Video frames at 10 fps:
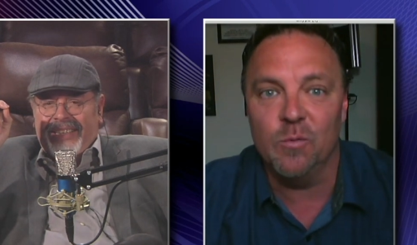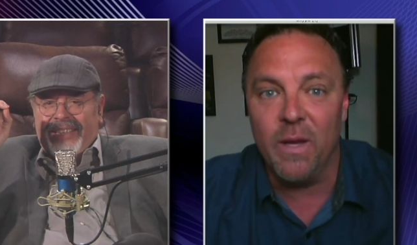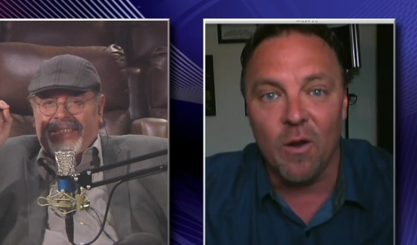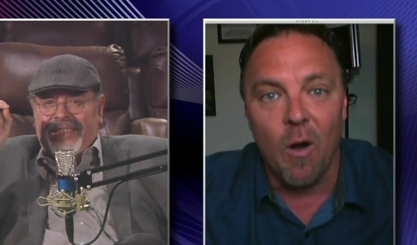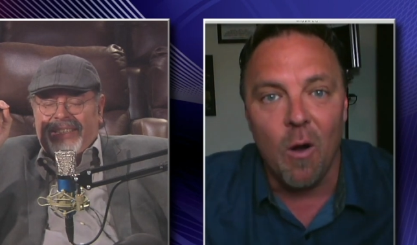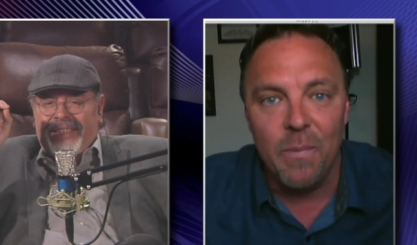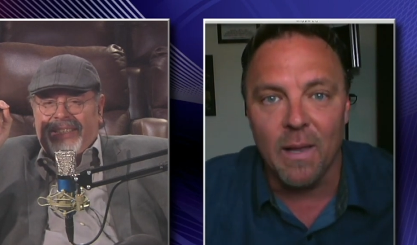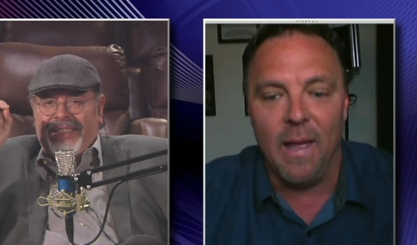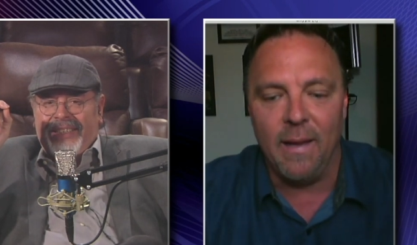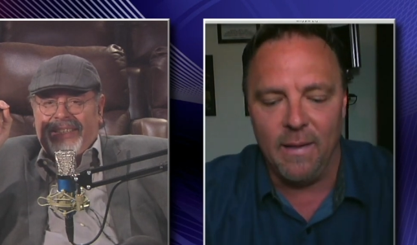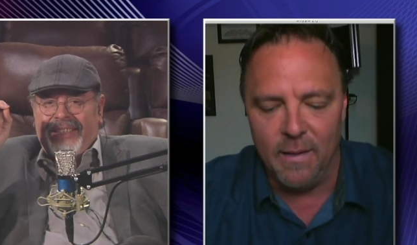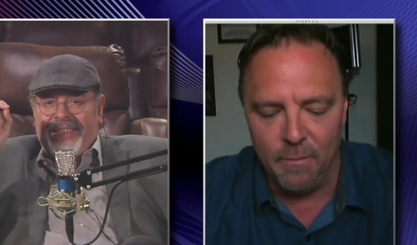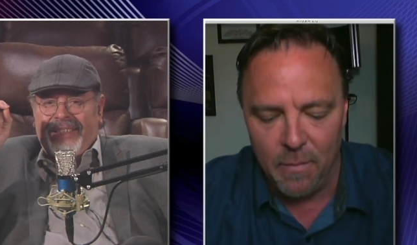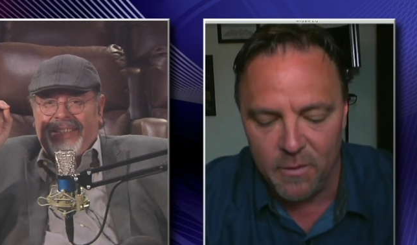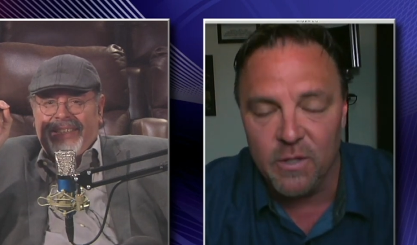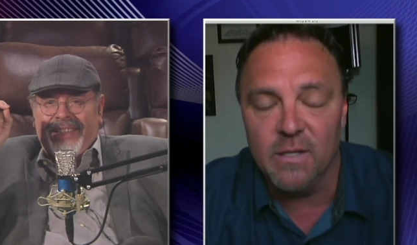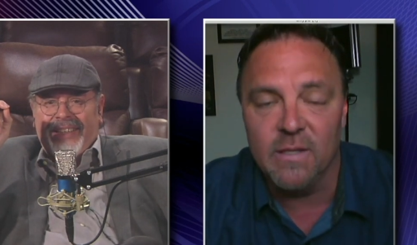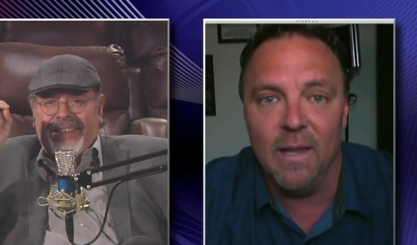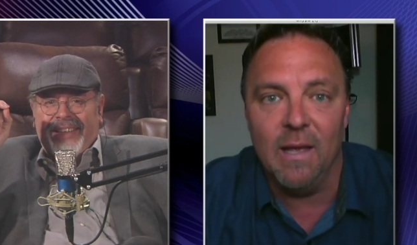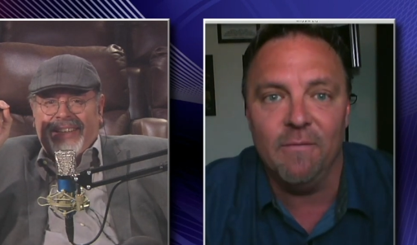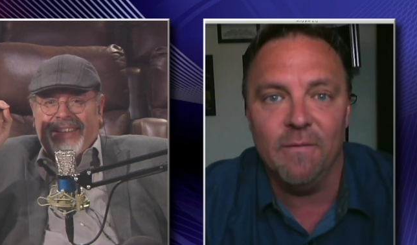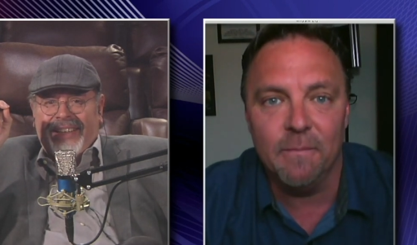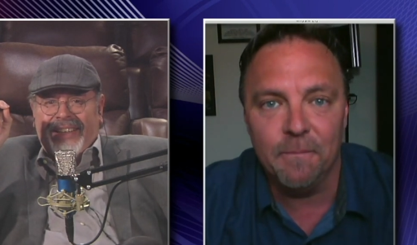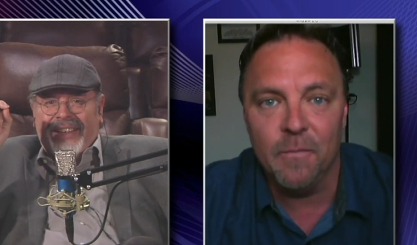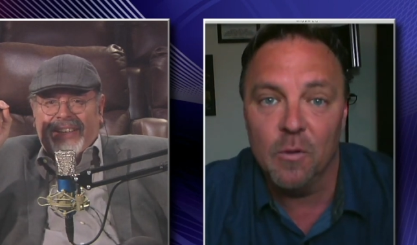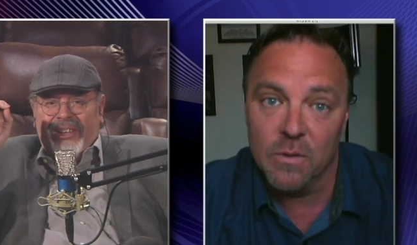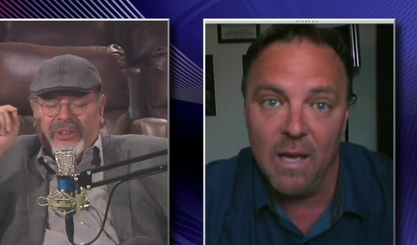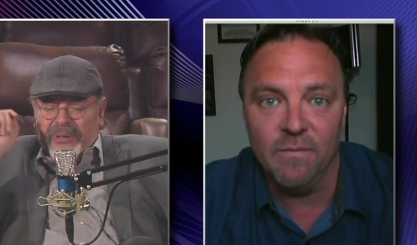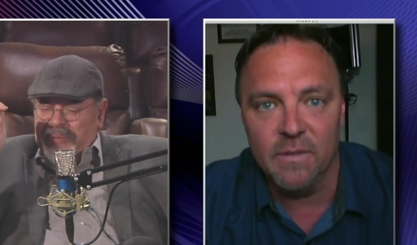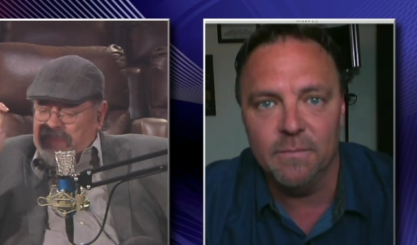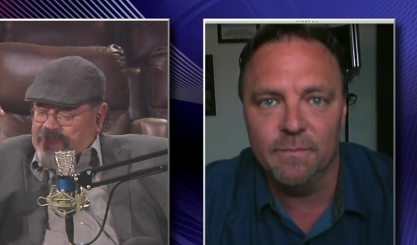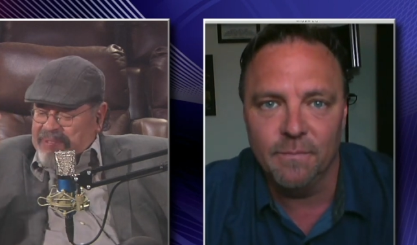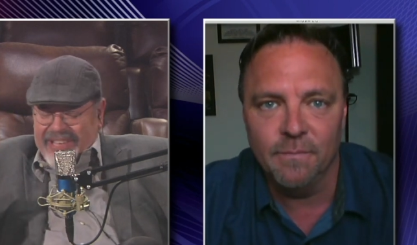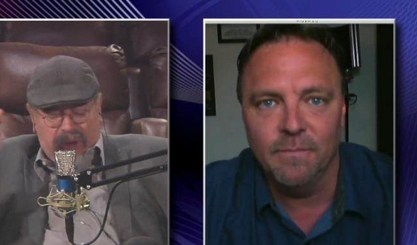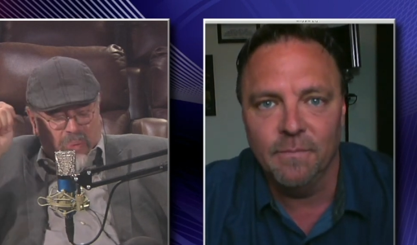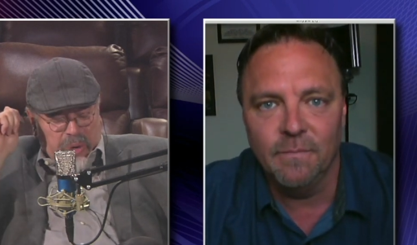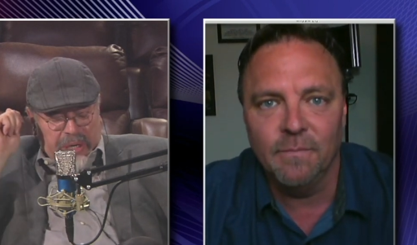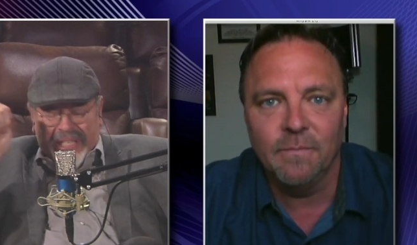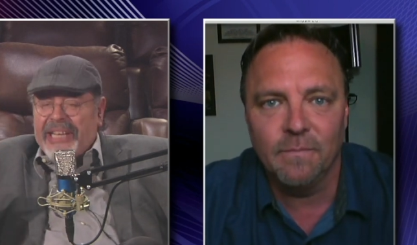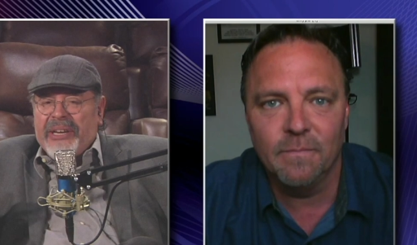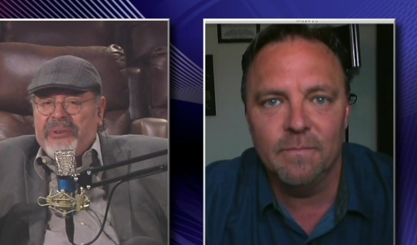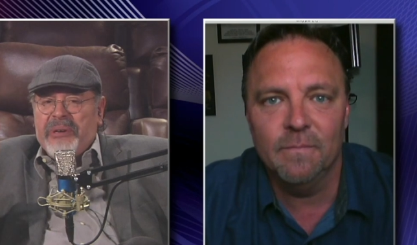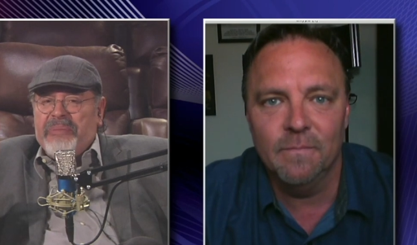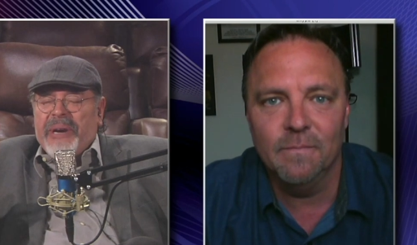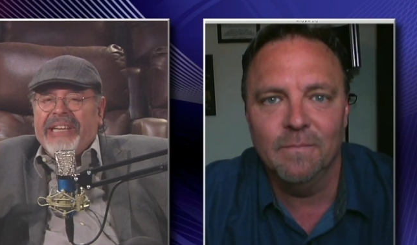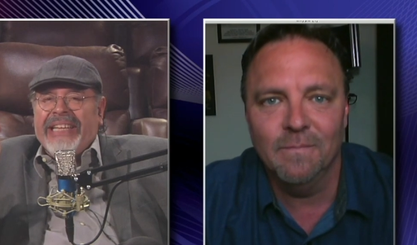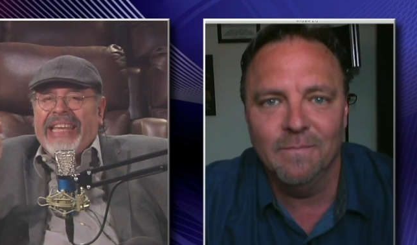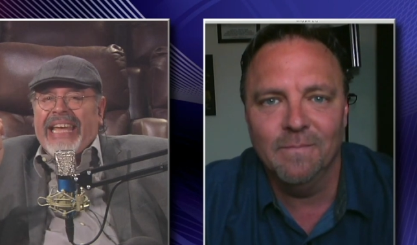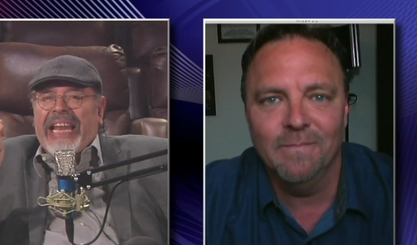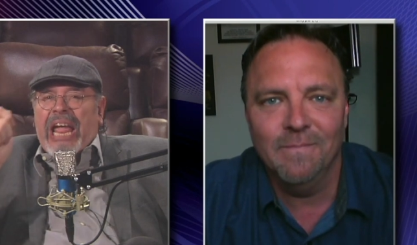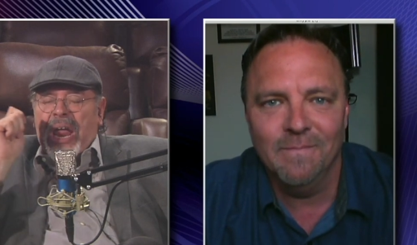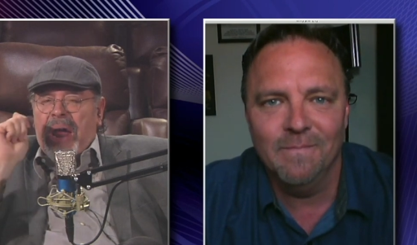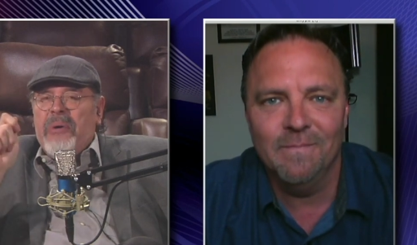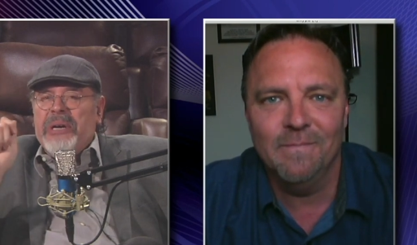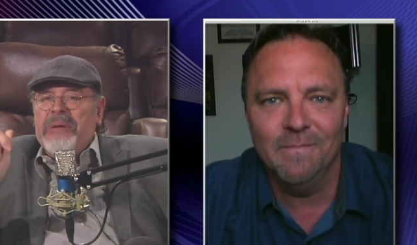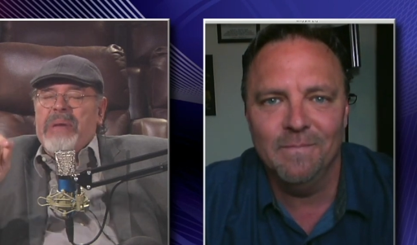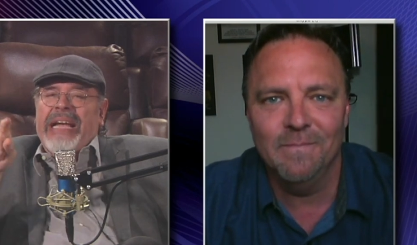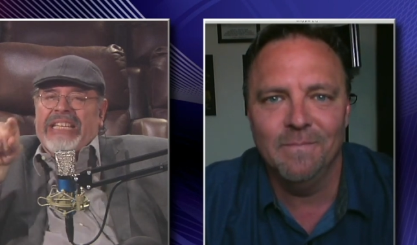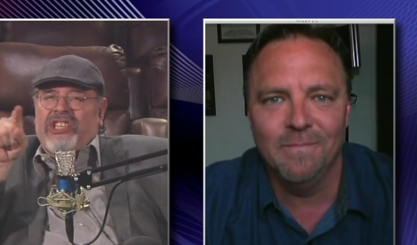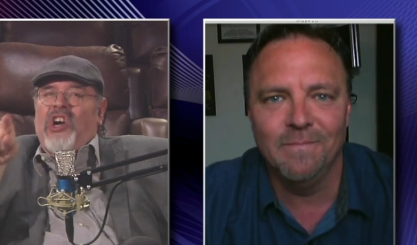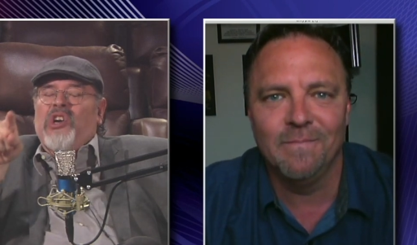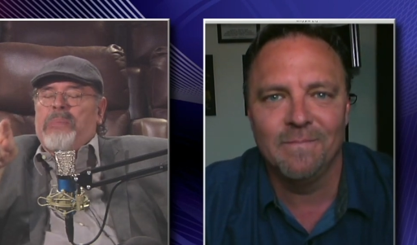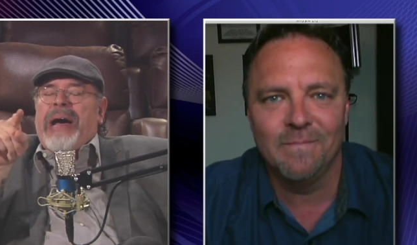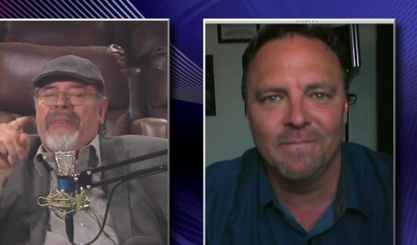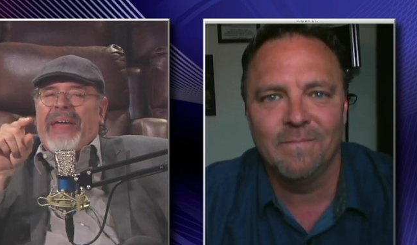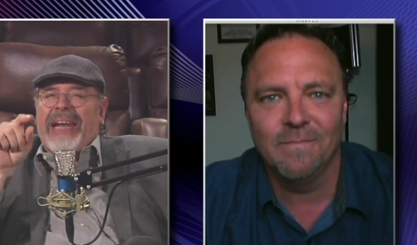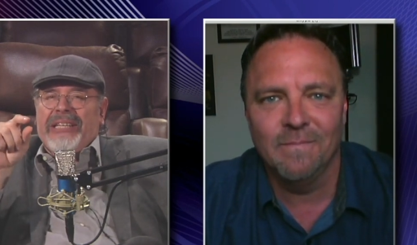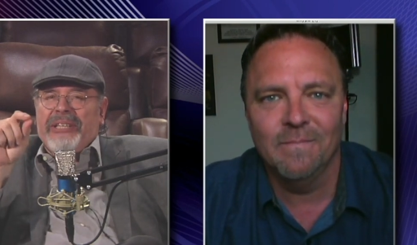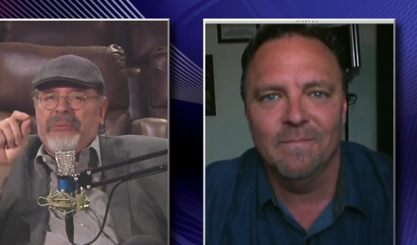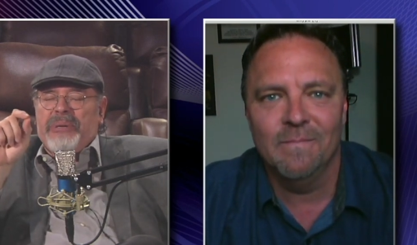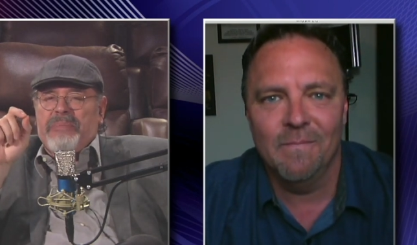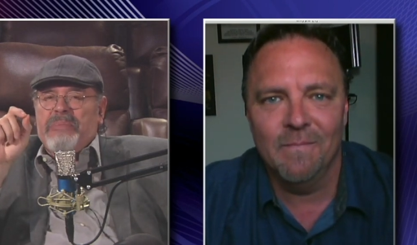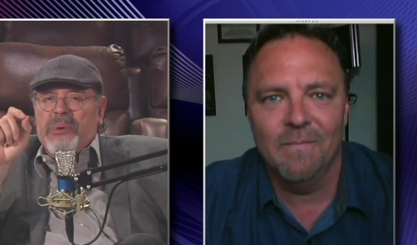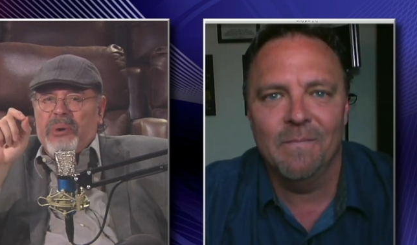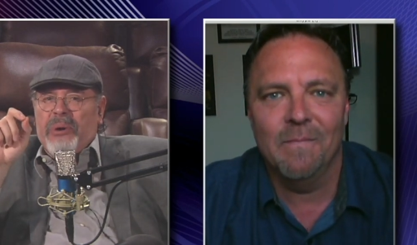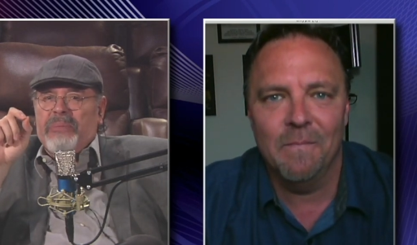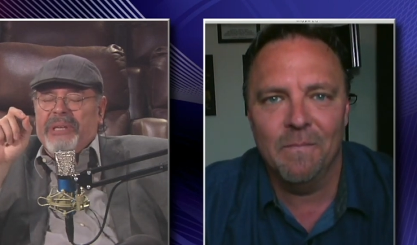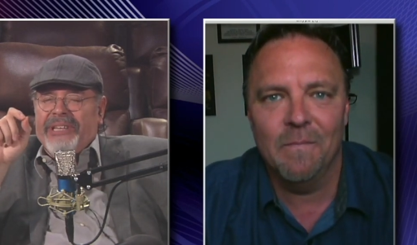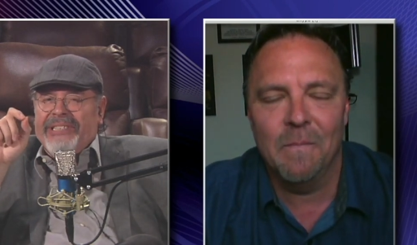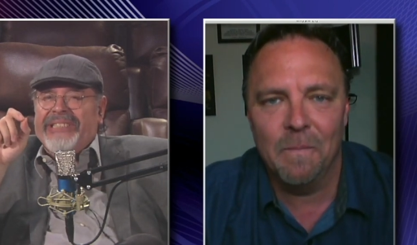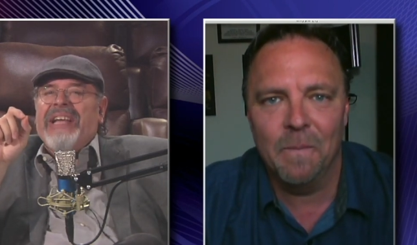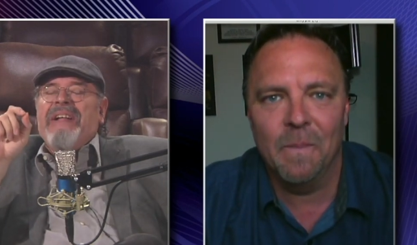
Speaker 1: because we can all be a light and maybe change that life,
Speaker 2: those lives. We're going to take a quick break again, and I want to come back and talk about that a little bit more, because